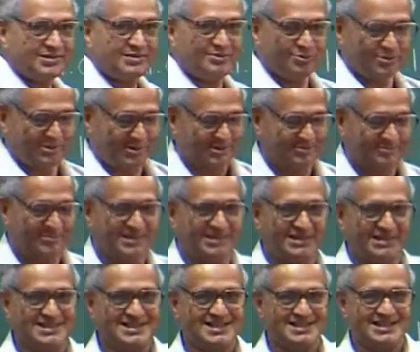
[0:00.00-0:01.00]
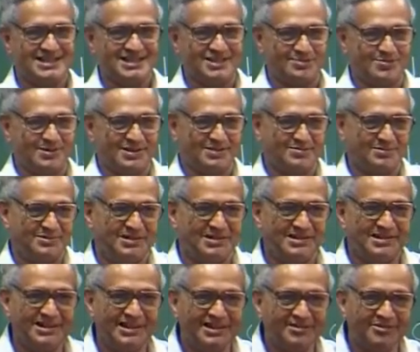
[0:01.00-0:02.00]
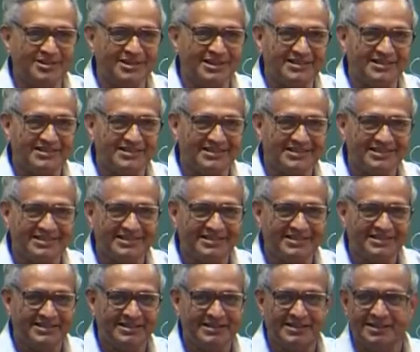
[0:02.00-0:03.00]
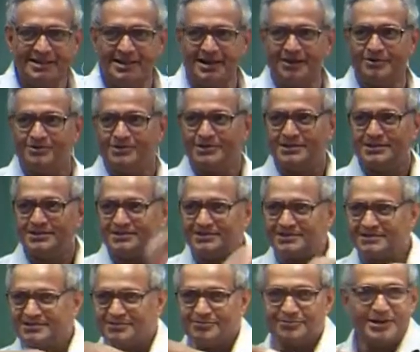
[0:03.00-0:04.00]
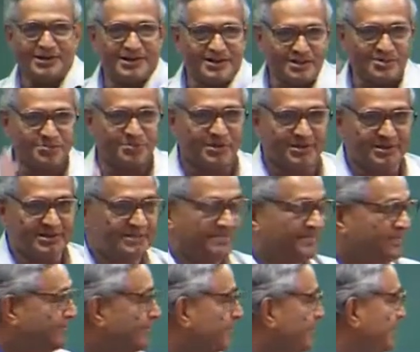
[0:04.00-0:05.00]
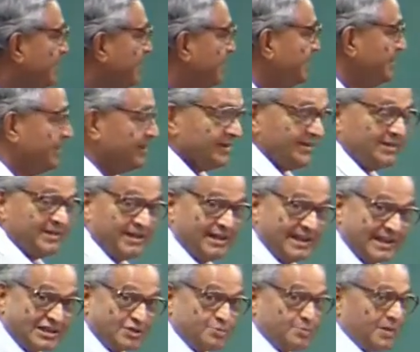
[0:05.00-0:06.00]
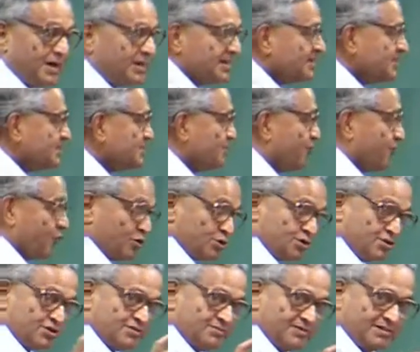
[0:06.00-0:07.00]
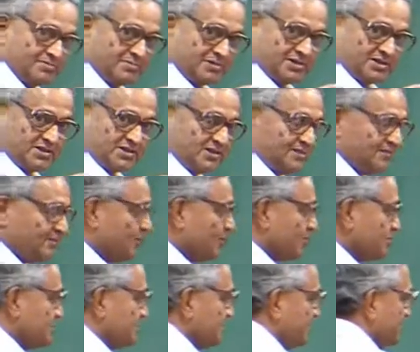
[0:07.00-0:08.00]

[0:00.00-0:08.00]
this, you are giving initial displacement and leaving it, how the system will respond. The next part is forced vibration. Forced